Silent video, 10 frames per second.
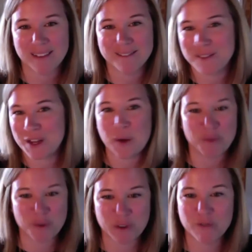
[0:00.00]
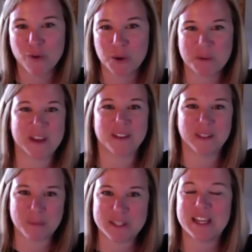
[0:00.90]
you know, moving forward without the
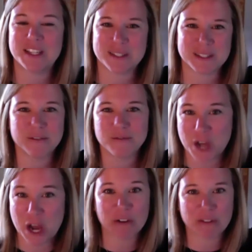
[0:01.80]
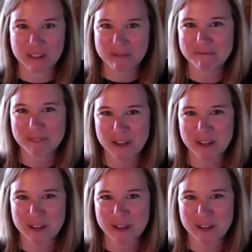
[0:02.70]
limitations of geography, right?